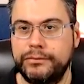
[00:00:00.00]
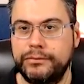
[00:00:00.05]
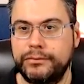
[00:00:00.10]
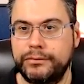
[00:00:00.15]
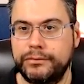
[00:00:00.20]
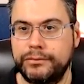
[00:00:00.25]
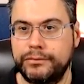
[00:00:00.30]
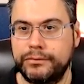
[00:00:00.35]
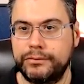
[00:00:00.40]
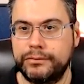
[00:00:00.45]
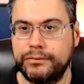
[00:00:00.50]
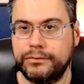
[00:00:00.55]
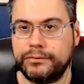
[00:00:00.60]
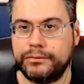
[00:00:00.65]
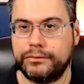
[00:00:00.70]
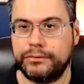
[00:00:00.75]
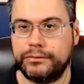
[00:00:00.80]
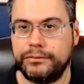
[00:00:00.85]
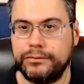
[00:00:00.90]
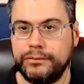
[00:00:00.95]

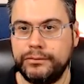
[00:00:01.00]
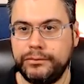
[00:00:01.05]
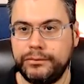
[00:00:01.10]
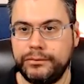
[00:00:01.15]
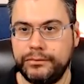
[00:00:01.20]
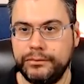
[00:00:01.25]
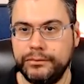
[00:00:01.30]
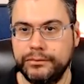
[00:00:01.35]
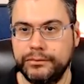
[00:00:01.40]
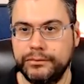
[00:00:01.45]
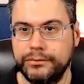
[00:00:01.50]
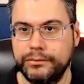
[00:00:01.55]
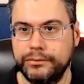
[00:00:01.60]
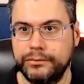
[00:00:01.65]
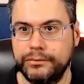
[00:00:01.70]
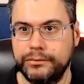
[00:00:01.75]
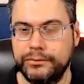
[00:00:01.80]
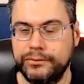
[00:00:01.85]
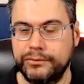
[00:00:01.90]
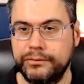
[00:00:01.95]

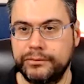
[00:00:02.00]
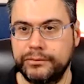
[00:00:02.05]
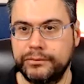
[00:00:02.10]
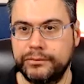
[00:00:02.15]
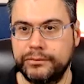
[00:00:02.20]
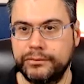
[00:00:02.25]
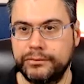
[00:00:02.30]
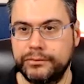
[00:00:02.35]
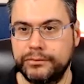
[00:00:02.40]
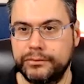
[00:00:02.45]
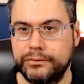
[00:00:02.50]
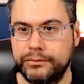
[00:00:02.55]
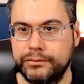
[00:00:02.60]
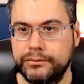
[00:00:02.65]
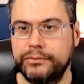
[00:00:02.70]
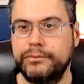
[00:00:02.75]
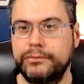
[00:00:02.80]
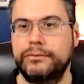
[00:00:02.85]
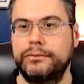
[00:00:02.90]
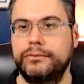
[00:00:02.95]

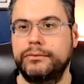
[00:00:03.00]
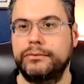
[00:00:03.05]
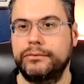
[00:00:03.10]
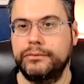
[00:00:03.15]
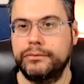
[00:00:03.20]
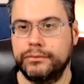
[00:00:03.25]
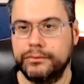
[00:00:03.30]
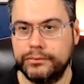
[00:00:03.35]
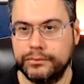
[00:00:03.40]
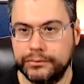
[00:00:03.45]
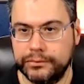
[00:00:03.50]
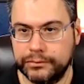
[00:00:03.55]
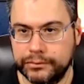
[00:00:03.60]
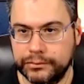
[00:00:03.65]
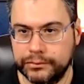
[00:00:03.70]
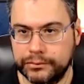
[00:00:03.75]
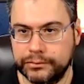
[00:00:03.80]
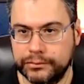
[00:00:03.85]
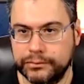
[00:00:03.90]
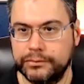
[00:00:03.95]

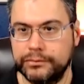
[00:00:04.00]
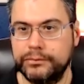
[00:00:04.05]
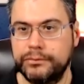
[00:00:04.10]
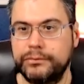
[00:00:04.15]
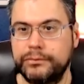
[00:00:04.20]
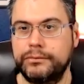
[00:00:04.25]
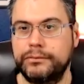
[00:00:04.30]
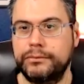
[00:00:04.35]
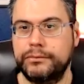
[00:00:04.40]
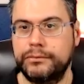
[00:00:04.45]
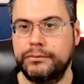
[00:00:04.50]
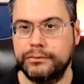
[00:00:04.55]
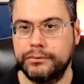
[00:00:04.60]
(silent)